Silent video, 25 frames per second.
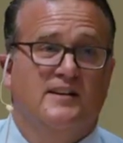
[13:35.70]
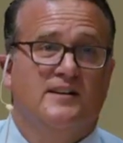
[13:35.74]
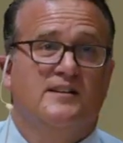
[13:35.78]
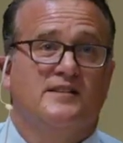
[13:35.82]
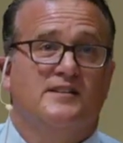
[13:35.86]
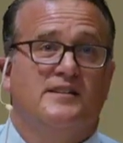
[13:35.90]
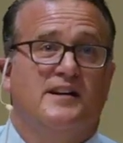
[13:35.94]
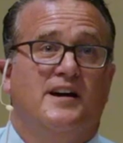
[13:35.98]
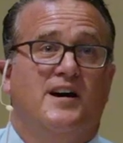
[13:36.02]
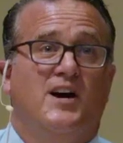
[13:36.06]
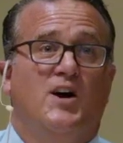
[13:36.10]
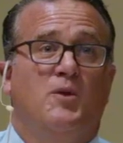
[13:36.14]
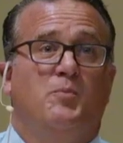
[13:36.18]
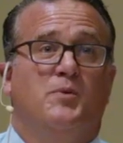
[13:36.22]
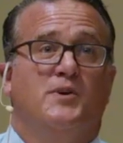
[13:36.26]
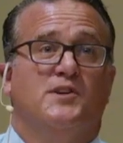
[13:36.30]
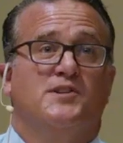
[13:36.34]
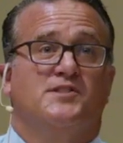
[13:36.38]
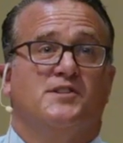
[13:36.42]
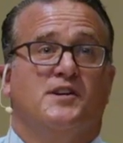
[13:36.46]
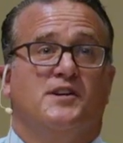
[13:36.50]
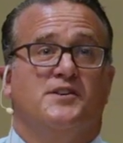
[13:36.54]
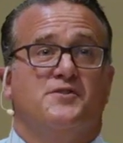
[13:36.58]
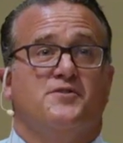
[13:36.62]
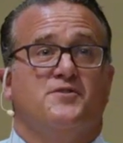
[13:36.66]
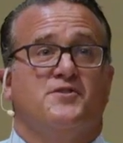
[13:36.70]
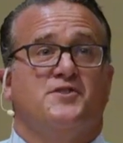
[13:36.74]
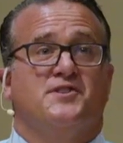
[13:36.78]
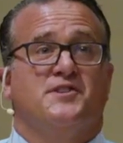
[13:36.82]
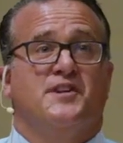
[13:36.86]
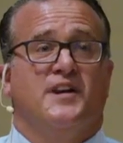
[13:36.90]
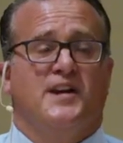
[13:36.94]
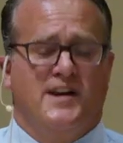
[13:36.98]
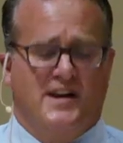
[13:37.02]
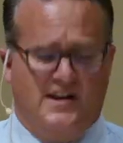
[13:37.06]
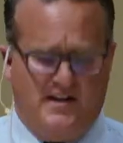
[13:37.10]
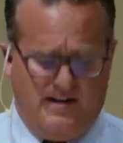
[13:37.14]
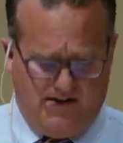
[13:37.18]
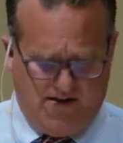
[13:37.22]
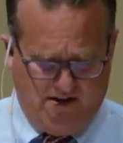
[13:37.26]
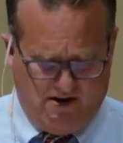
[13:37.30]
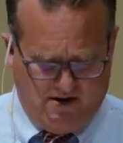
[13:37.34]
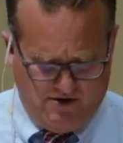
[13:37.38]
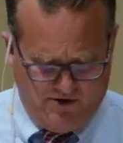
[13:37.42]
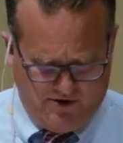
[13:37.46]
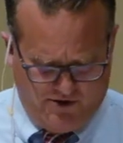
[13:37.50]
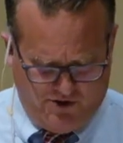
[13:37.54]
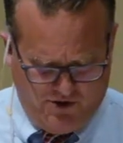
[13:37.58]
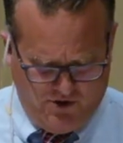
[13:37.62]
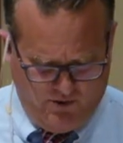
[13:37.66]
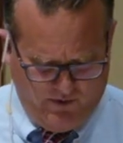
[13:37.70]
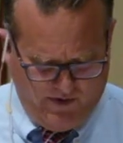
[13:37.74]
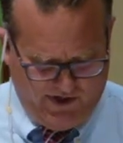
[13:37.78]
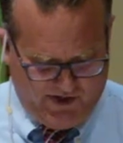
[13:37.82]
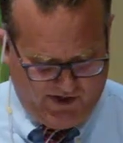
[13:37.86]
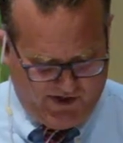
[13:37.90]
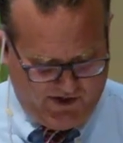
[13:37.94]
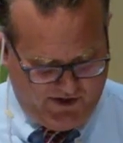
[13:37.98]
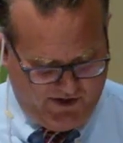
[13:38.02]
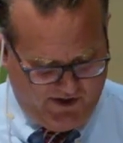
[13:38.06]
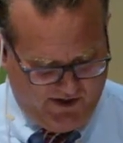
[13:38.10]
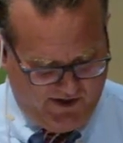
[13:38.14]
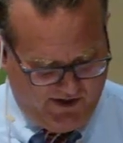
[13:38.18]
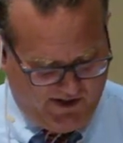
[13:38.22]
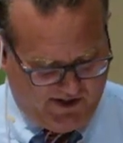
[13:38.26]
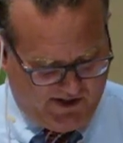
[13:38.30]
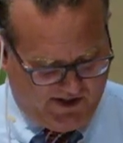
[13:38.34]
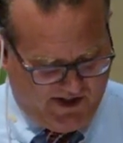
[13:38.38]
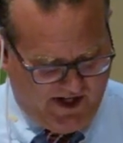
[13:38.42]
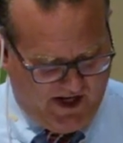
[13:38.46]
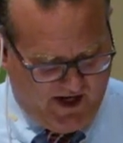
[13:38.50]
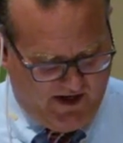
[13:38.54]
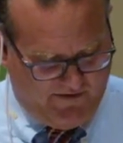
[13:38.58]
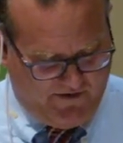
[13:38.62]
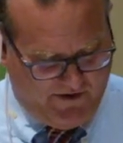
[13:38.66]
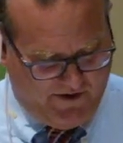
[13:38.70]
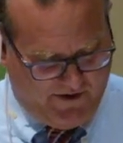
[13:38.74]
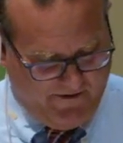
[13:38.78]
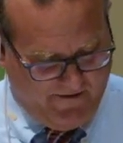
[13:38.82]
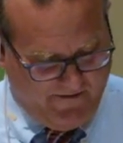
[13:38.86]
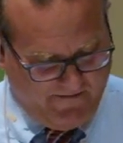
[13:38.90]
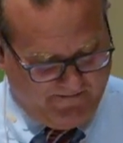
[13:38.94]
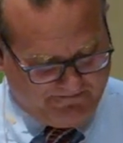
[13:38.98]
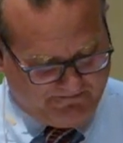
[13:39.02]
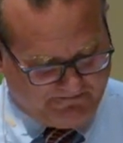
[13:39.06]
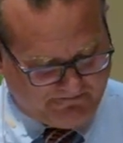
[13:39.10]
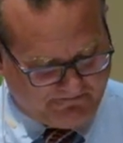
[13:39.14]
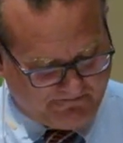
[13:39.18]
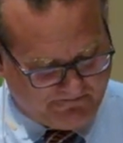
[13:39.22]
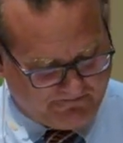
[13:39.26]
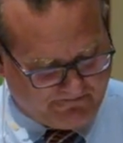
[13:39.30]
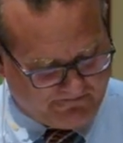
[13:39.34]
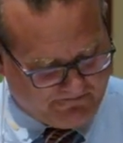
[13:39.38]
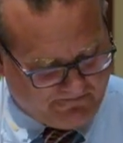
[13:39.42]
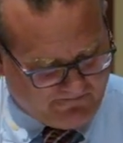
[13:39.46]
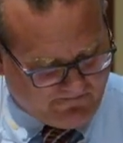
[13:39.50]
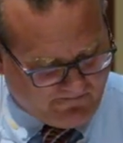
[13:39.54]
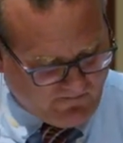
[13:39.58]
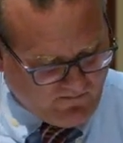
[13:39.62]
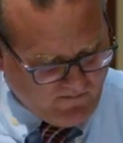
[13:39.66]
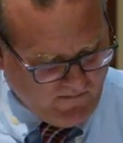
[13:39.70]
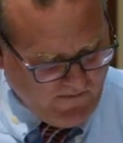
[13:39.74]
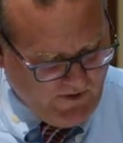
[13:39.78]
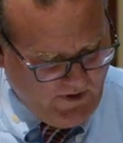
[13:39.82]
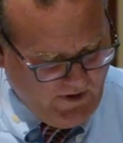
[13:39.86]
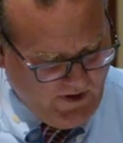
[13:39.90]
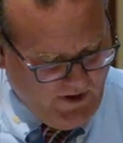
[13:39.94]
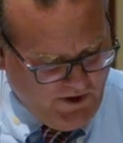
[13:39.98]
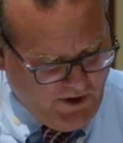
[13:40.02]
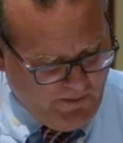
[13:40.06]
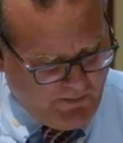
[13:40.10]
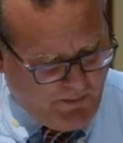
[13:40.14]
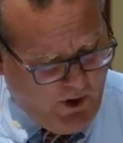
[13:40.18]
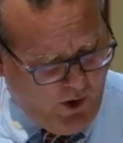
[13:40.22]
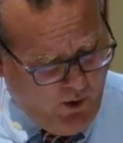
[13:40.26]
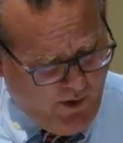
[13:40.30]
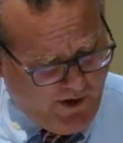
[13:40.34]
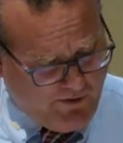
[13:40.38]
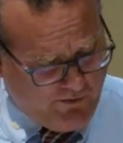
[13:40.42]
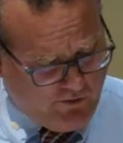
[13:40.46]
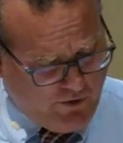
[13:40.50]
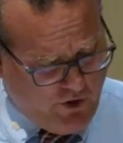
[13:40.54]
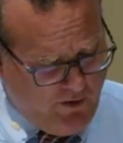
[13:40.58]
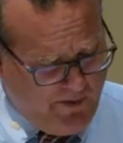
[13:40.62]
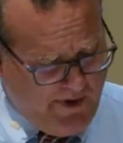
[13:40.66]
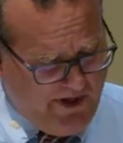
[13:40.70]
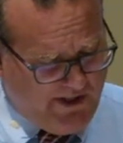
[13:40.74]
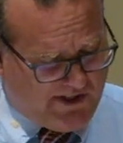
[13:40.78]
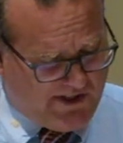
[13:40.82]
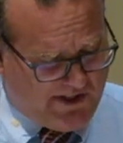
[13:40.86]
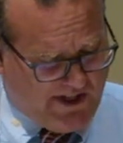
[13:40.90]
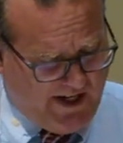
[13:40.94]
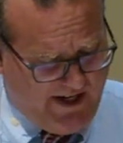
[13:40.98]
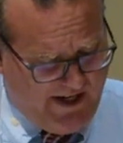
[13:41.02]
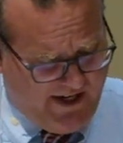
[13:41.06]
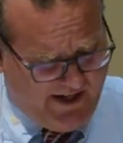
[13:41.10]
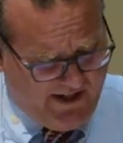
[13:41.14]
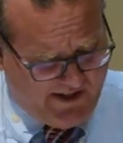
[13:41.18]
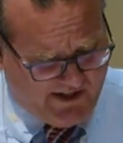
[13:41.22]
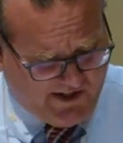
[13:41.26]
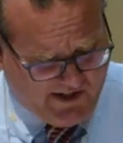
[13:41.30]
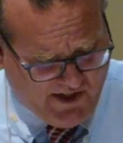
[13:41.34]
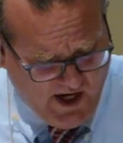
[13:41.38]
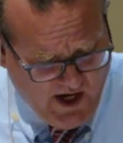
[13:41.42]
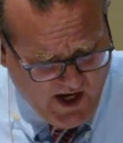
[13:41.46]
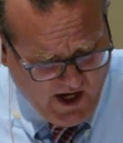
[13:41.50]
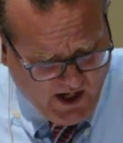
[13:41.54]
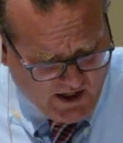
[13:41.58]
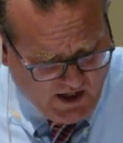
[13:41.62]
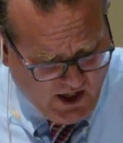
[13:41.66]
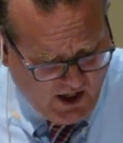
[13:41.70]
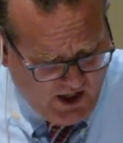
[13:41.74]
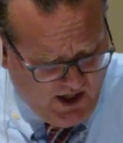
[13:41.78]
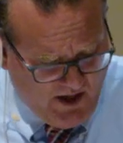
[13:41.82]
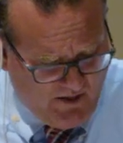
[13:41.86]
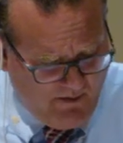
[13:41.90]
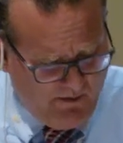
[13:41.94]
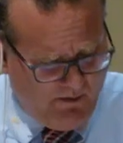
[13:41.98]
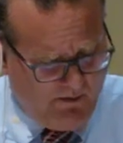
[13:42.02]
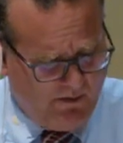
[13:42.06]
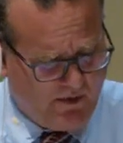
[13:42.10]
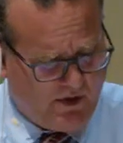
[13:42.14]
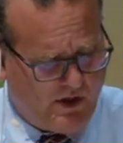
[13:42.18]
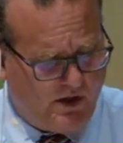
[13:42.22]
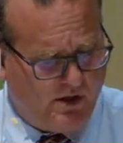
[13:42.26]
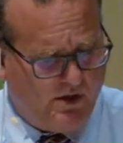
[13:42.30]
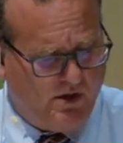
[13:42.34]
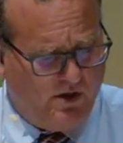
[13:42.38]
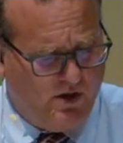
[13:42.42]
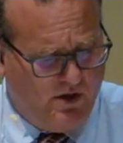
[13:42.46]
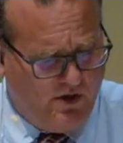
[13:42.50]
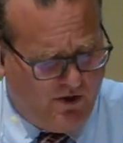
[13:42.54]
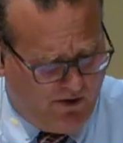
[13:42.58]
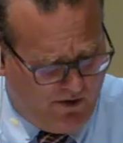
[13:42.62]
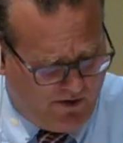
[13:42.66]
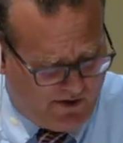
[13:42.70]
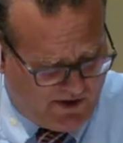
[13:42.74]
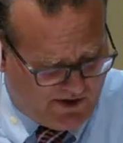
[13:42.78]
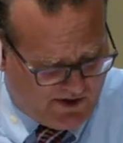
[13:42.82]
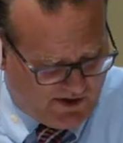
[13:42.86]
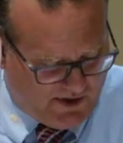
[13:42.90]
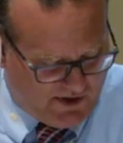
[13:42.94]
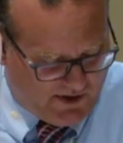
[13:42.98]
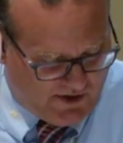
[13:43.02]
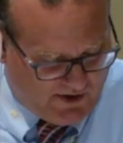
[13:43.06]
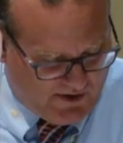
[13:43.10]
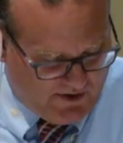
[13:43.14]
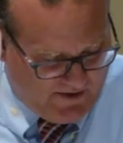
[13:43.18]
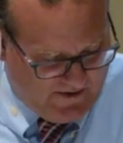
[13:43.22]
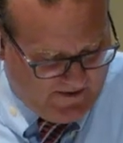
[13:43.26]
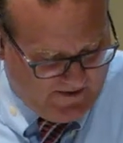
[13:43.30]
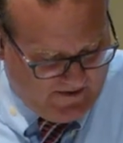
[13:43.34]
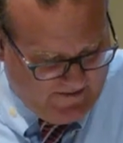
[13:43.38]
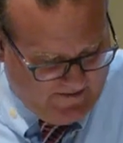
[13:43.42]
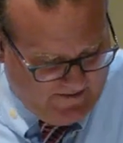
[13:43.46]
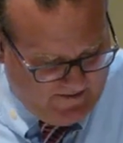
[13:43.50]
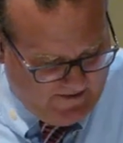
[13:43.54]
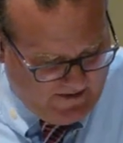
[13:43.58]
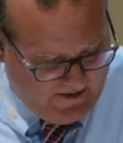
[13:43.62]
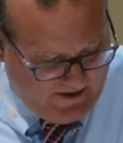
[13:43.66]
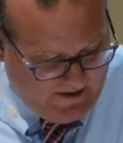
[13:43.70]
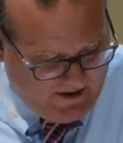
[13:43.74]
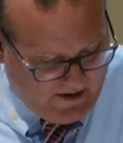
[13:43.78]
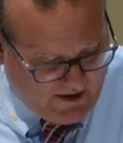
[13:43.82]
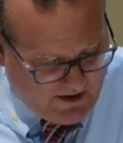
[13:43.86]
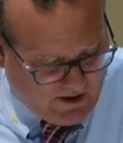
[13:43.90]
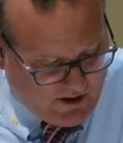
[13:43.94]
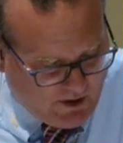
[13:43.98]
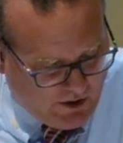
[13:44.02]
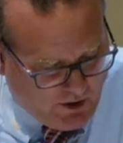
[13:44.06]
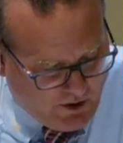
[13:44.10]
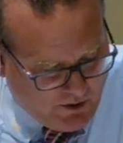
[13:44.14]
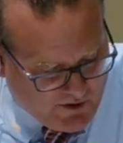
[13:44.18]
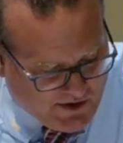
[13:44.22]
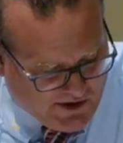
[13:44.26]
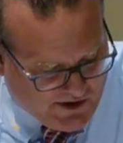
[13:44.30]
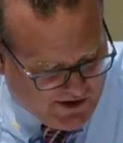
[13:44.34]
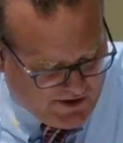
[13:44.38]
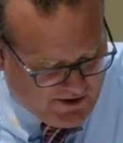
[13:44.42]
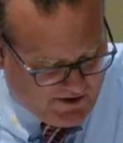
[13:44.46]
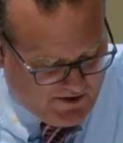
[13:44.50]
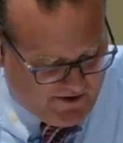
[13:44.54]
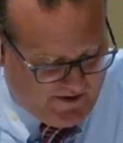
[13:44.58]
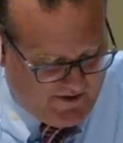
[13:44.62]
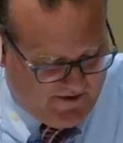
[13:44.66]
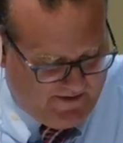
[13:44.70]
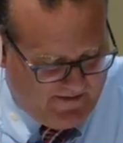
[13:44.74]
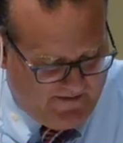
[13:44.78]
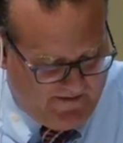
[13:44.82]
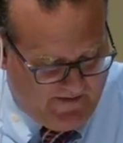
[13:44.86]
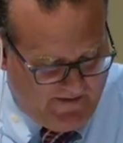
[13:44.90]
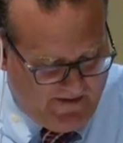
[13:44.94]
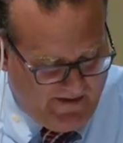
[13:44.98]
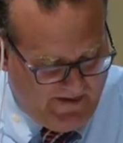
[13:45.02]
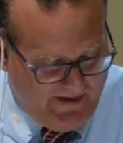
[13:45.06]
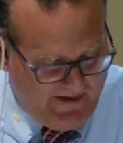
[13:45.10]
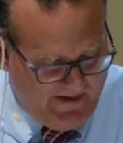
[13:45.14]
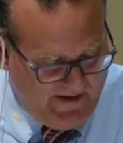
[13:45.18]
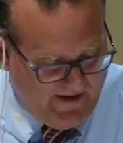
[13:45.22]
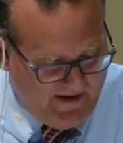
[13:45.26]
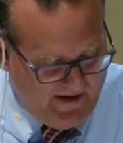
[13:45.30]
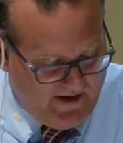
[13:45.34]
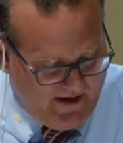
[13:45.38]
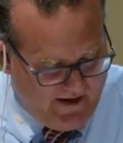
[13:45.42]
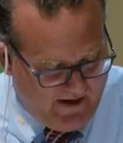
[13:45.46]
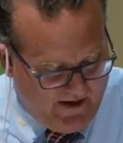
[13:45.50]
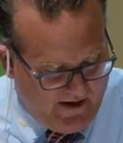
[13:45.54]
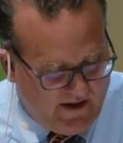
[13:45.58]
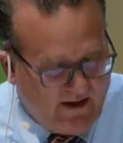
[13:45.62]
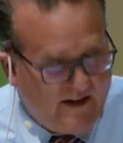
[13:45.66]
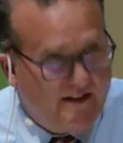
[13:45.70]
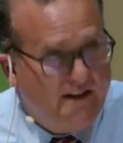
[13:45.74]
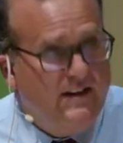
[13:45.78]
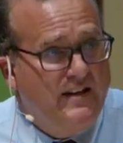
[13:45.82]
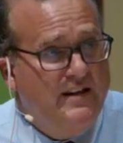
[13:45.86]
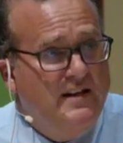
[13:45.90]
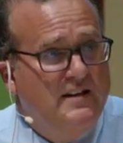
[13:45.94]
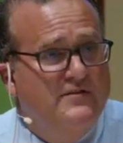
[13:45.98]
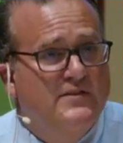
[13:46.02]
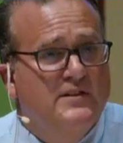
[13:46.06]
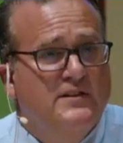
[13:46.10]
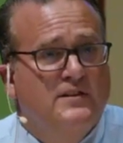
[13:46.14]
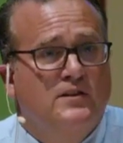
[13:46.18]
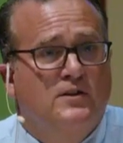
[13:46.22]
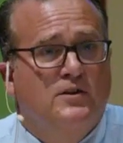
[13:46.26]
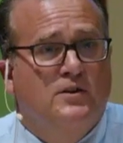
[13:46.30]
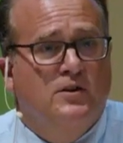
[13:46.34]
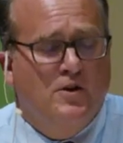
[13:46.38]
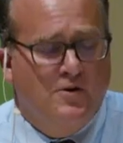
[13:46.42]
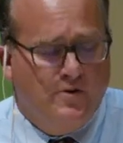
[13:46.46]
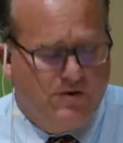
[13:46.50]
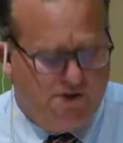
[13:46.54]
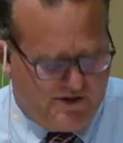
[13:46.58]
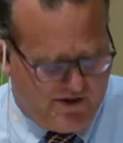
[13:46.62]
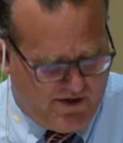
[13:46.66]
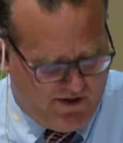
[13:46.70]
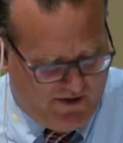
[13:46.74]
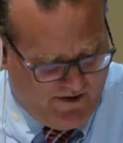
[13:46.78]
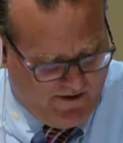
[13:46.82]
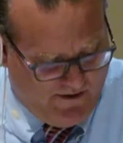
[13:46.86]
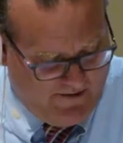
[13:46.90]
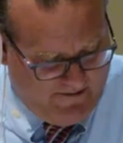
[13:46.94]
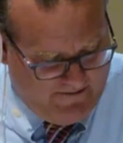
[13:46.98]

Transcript: to help us understand our Jewish Savior. The poet Rumi says, Come close, closer, even closer.